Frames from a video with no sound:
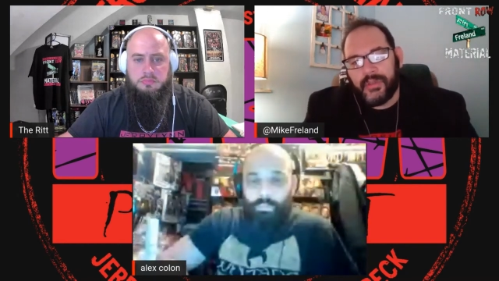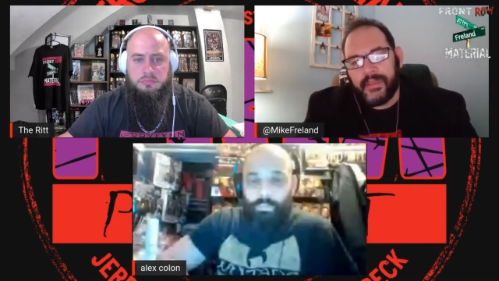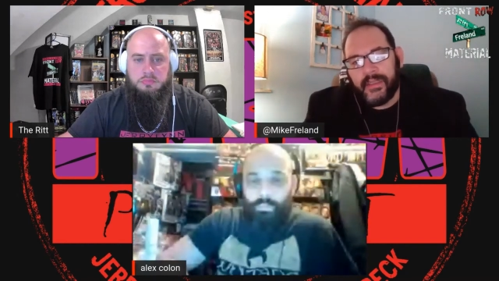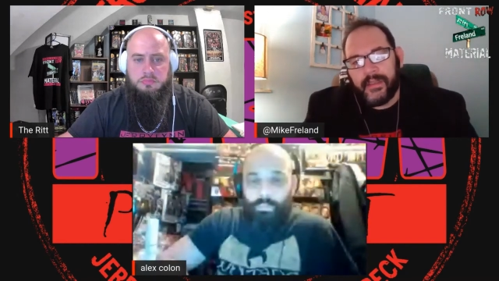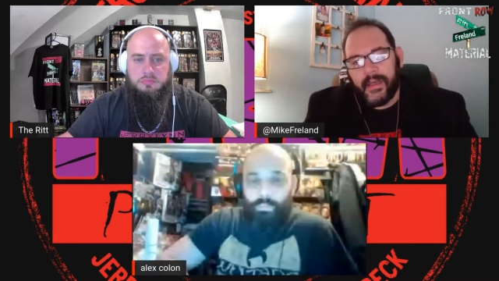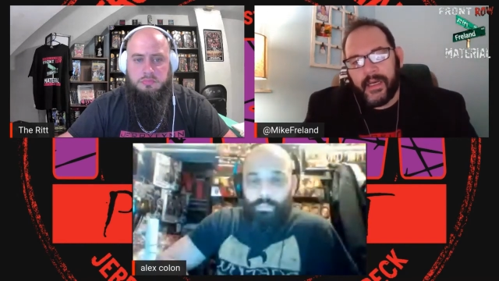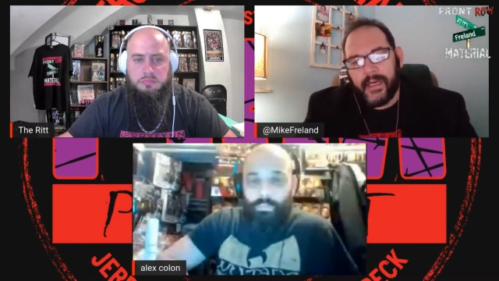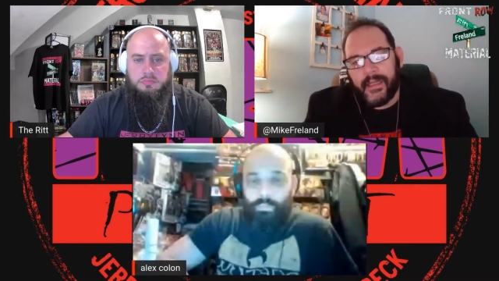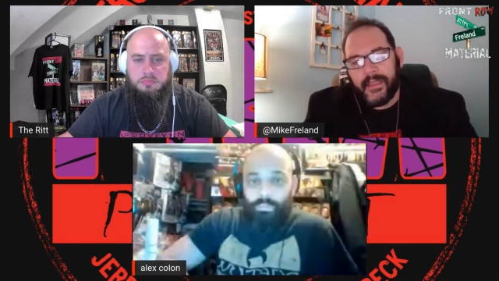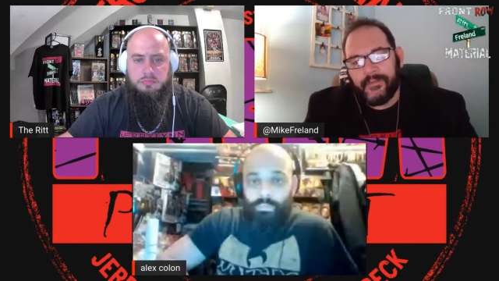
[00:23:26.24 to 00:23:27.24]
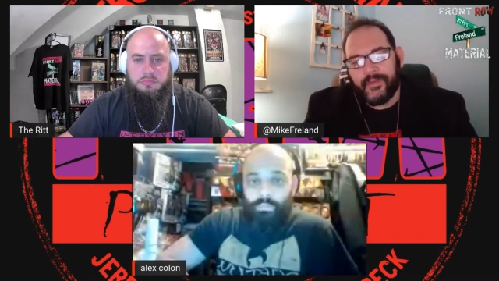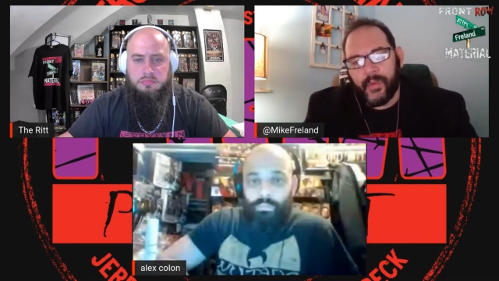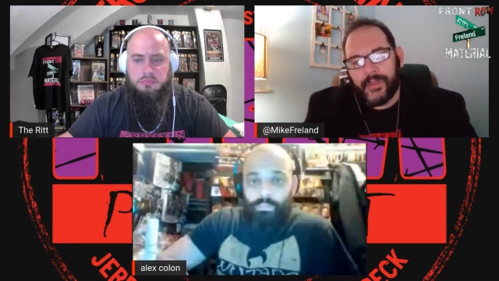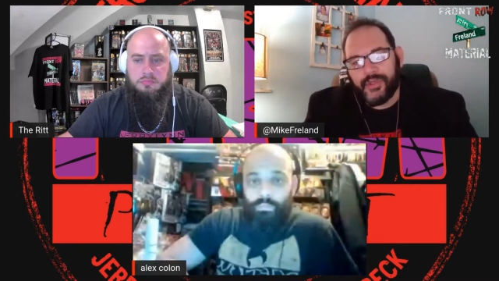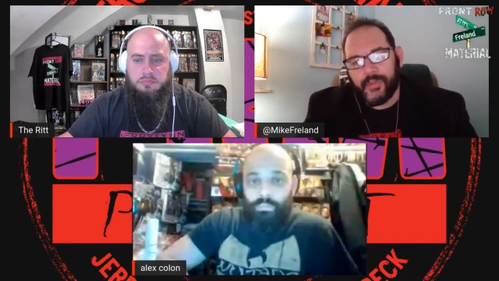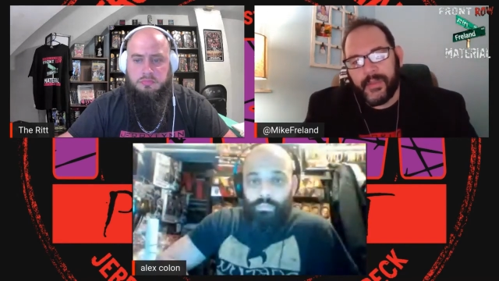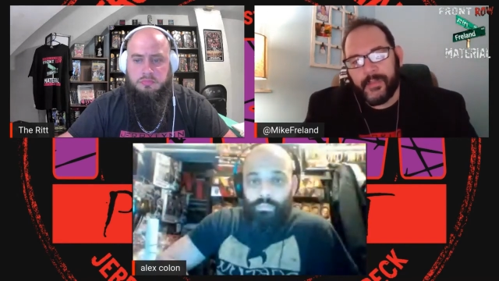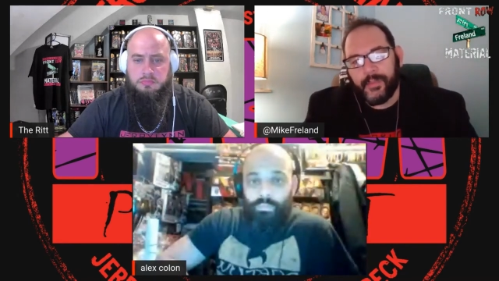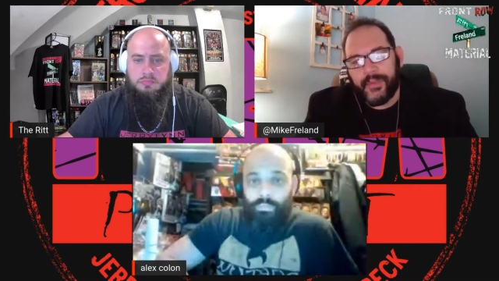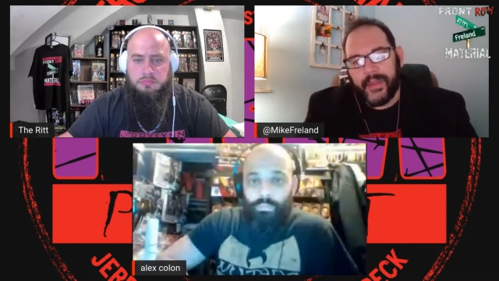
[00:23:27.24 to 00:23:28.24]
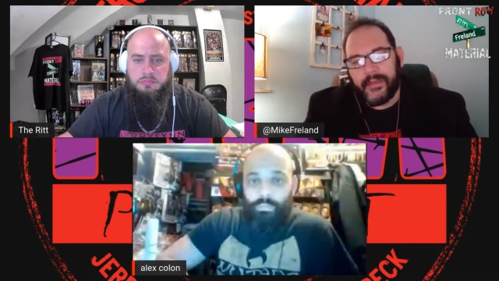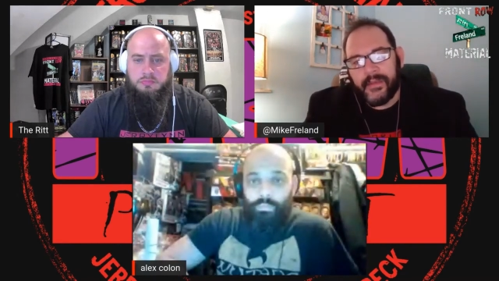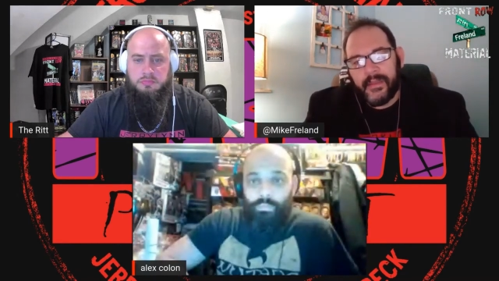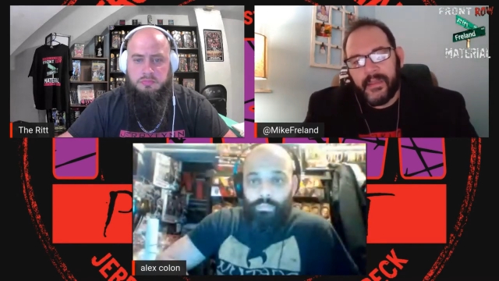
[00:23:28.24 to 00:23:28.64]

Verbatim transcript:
Speaker 1: early uh, influential people that